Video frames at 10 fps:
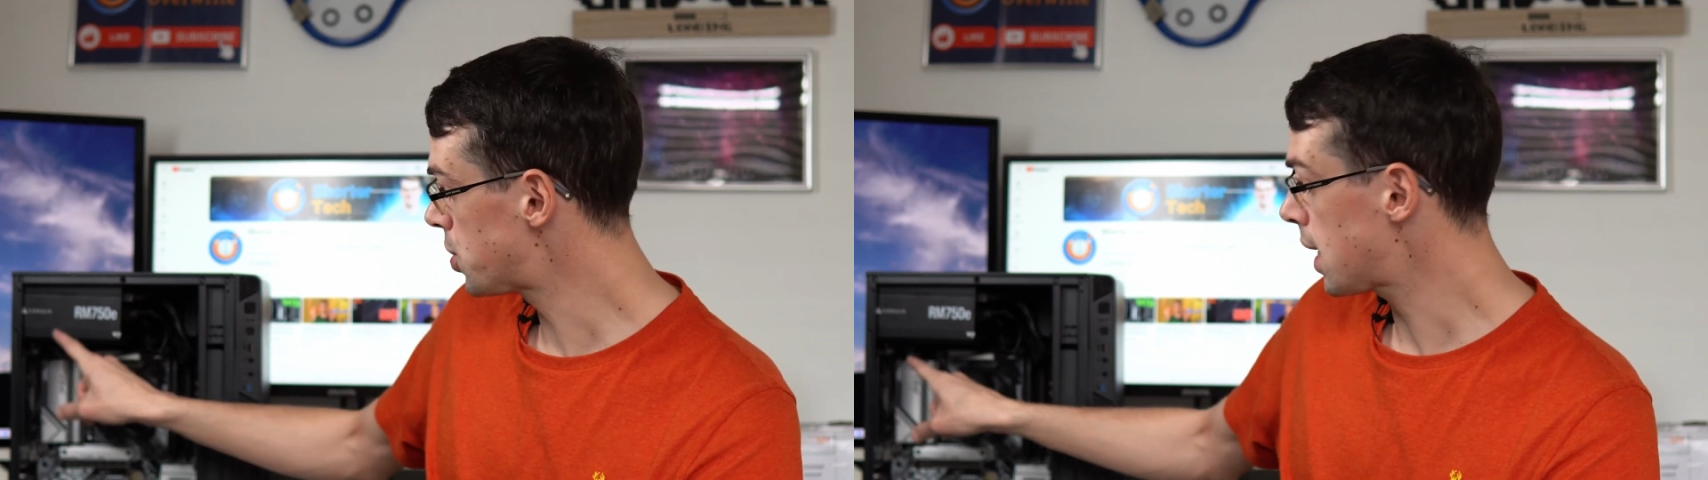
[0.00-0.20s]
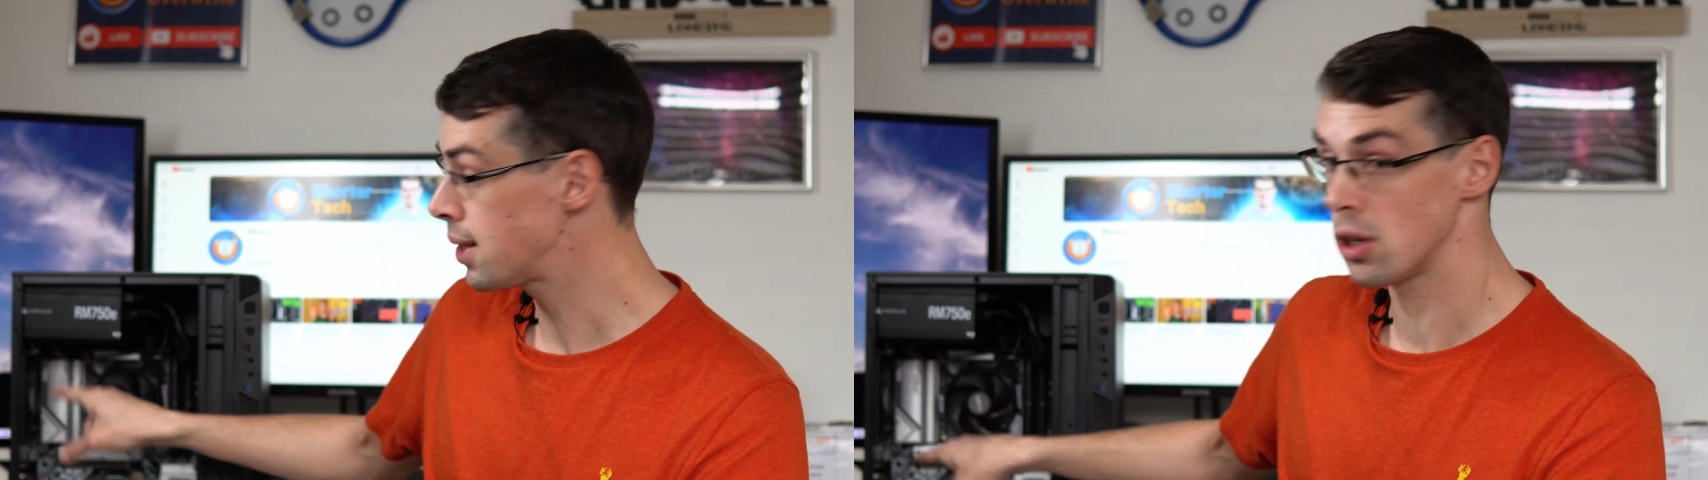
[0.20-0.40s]

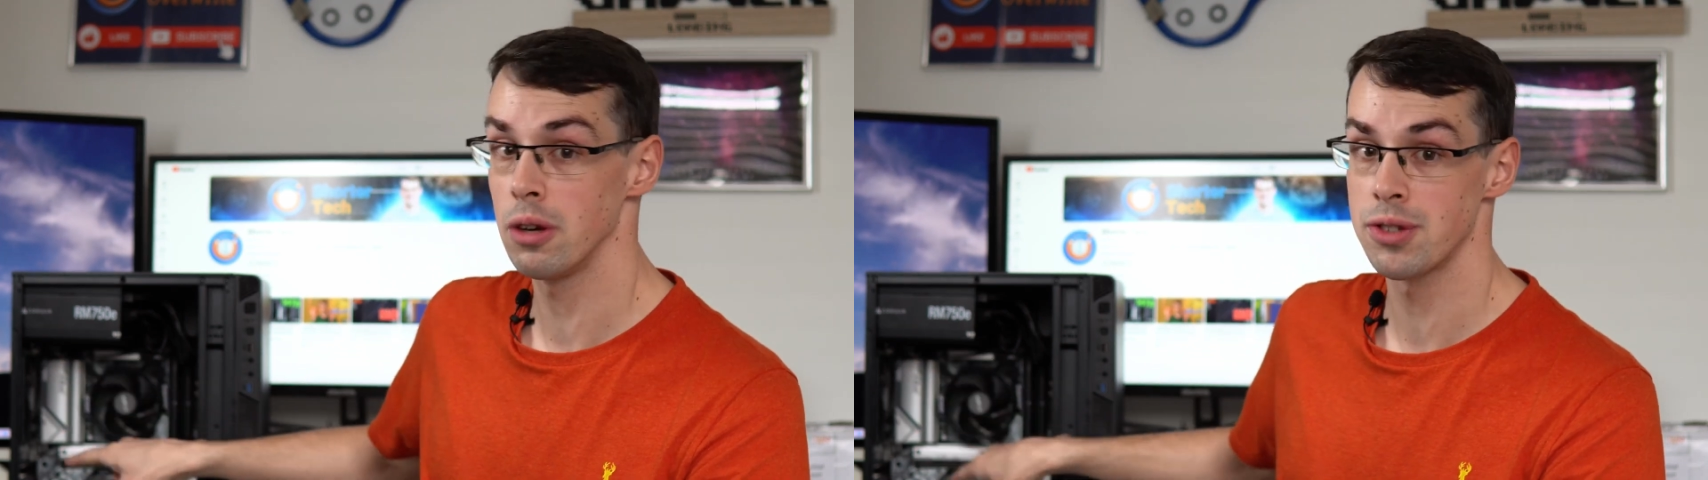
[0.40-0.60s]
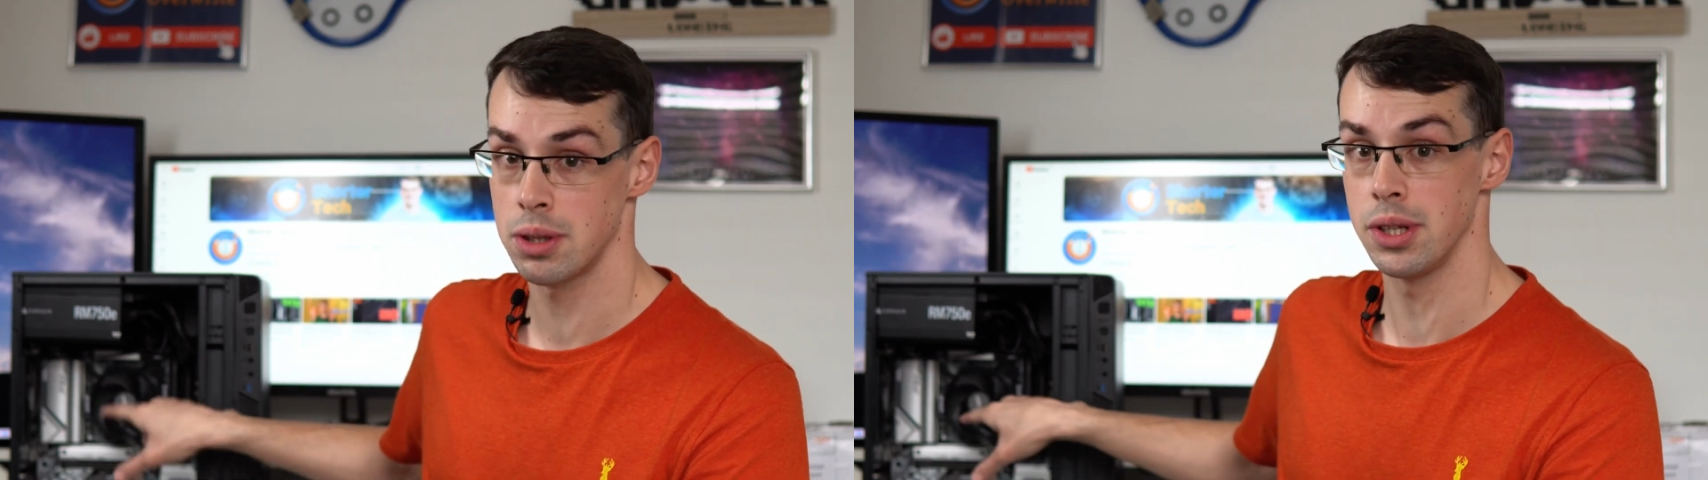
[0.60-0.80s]

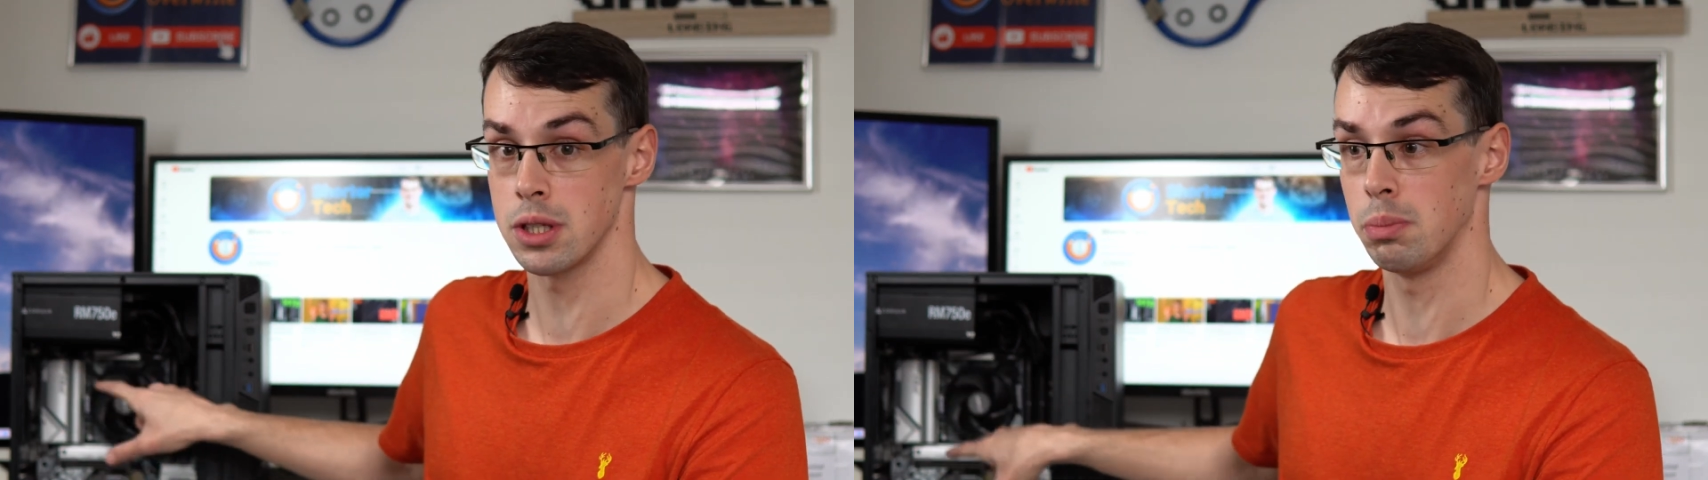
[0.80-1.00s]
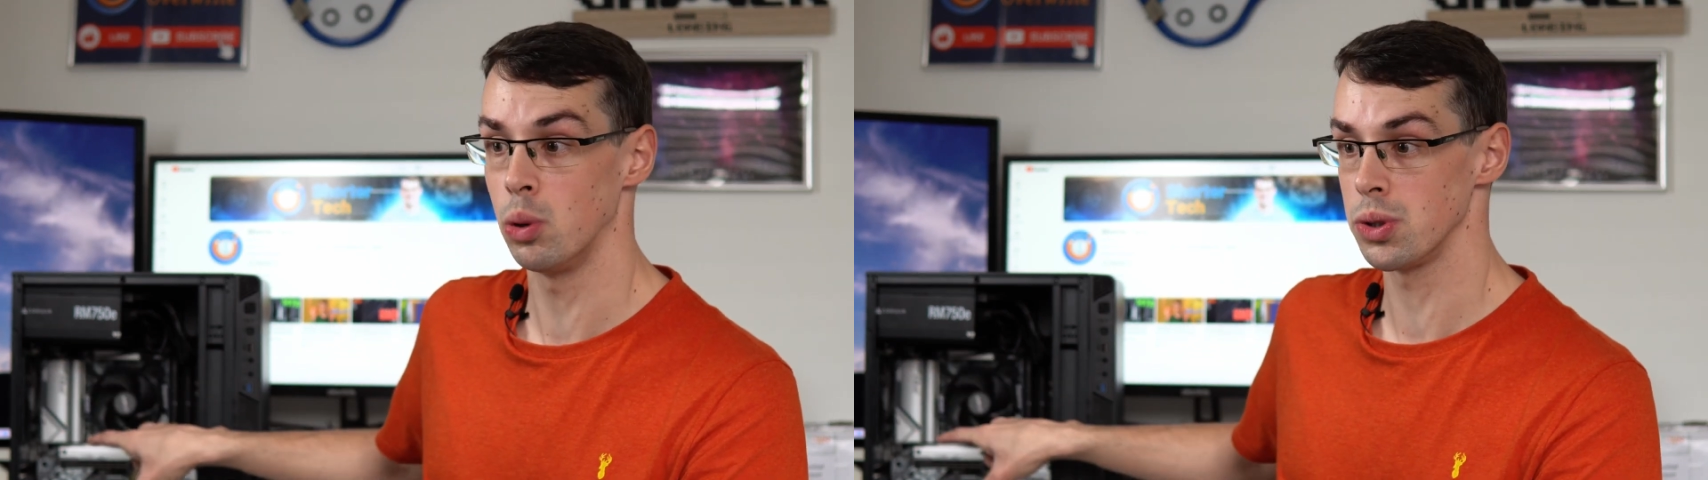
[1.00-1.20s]
standoffs that
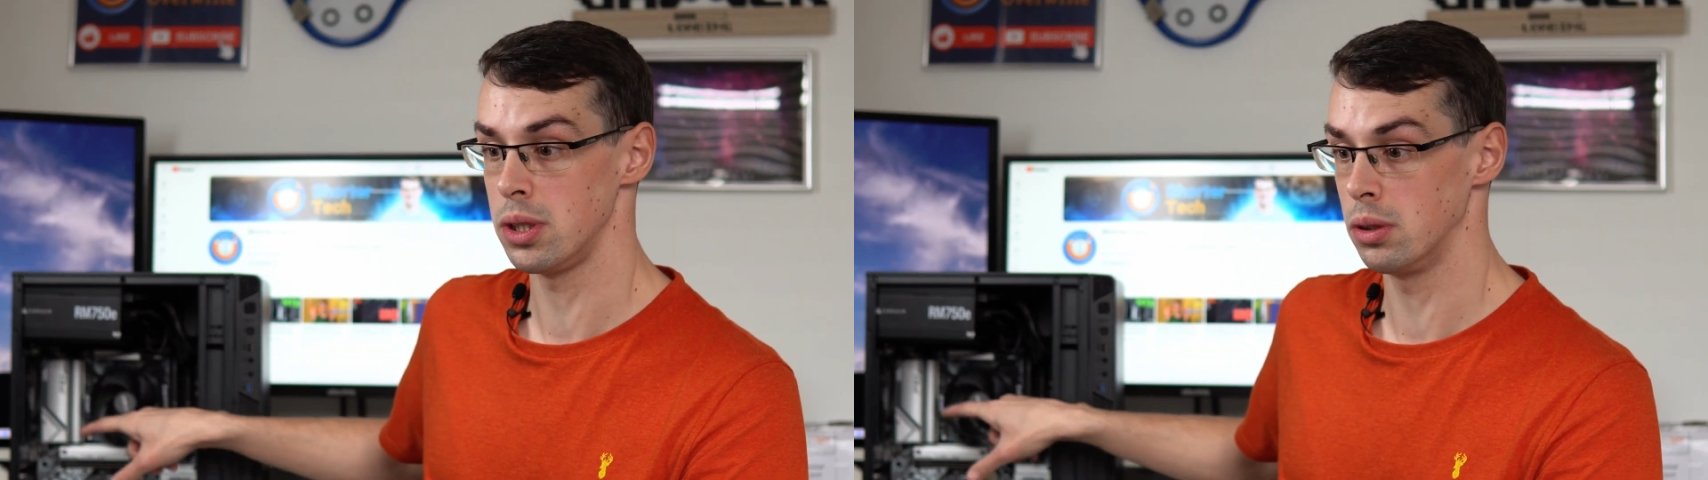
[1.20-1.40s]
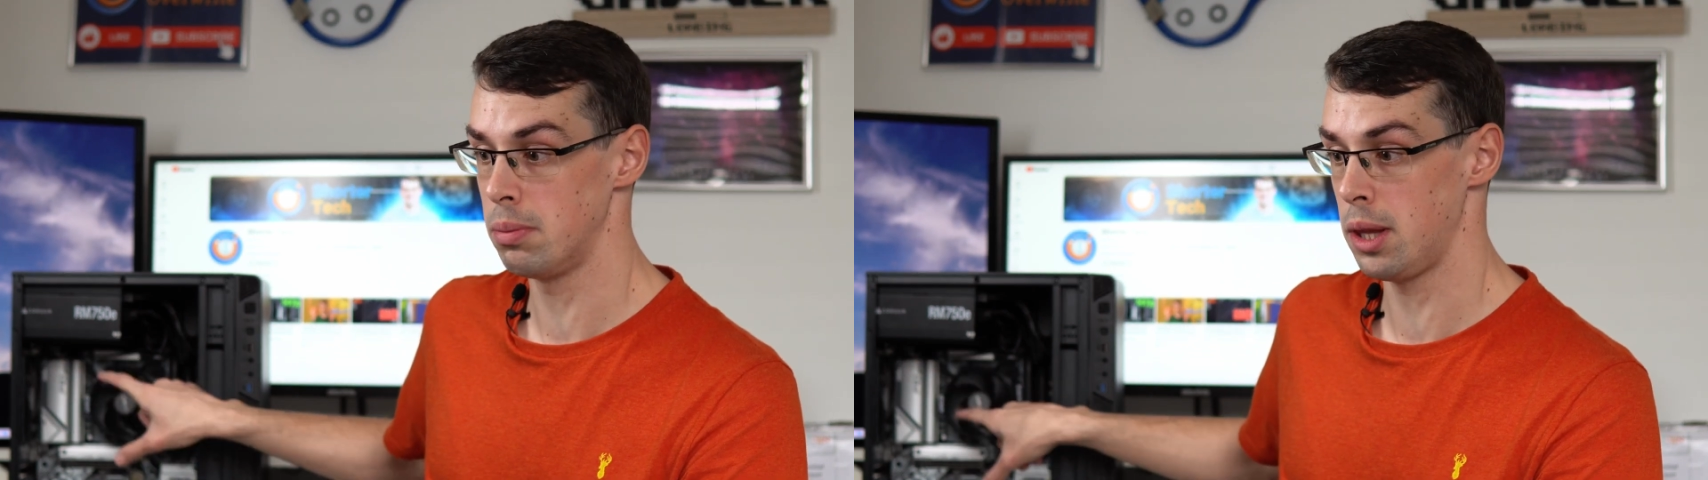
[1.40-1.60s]
support
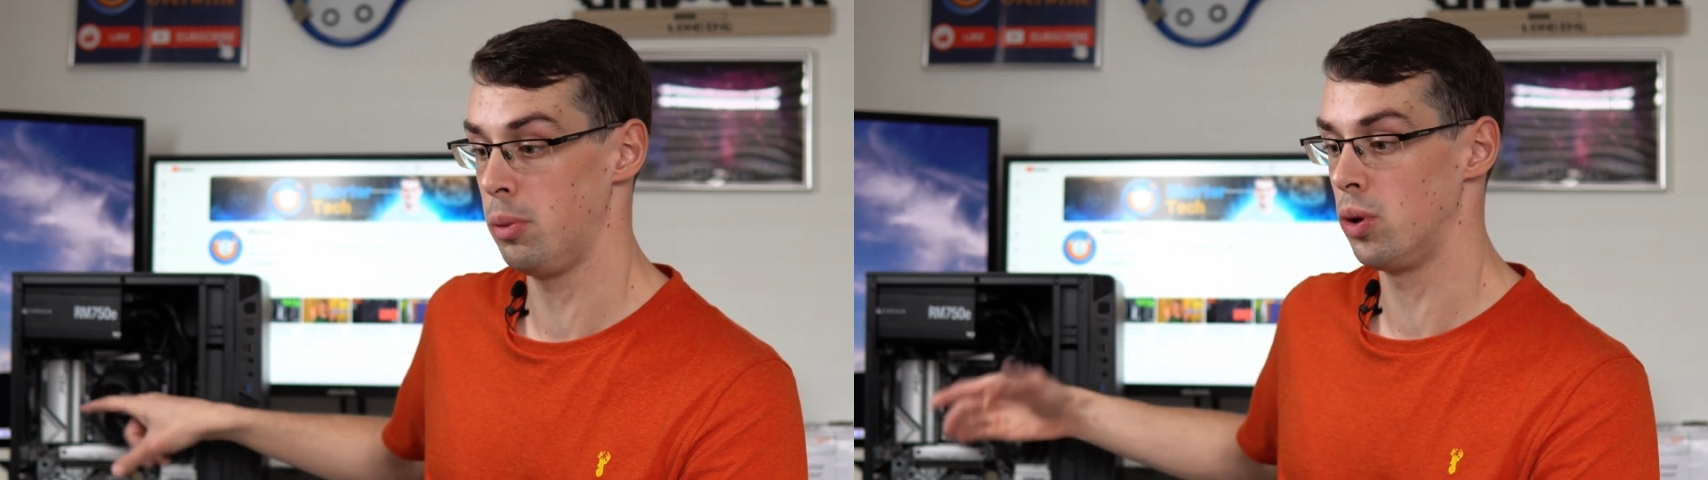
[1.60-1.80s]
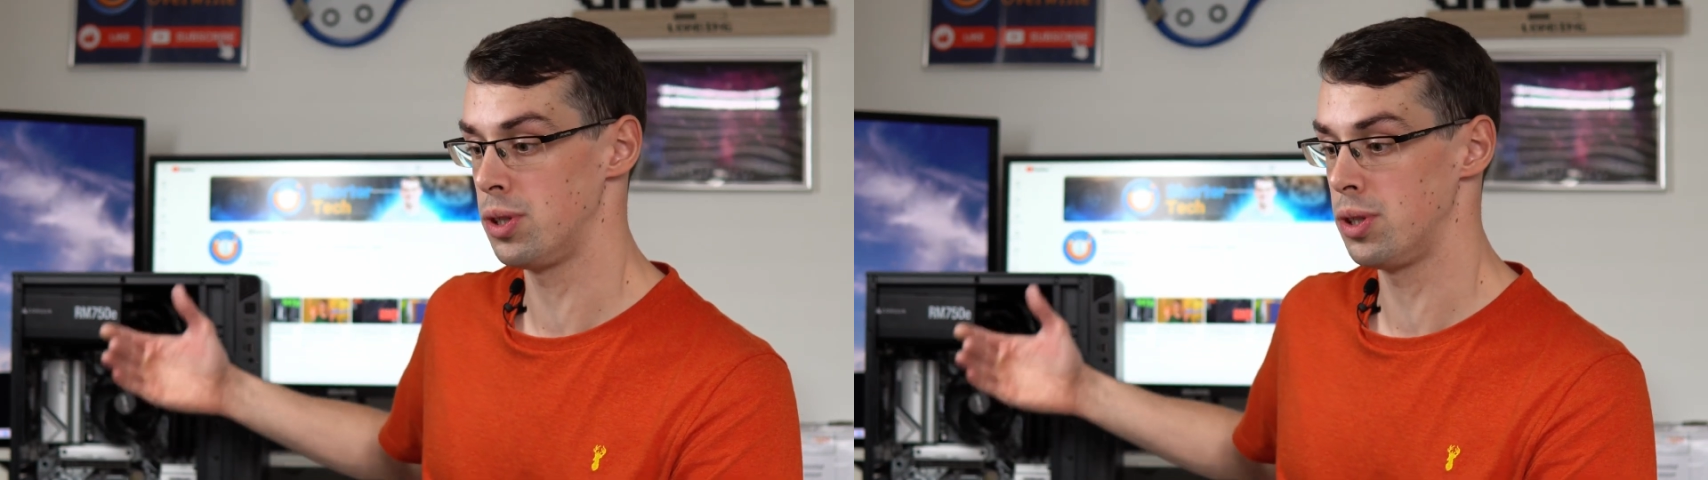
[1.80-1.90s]
your motherboard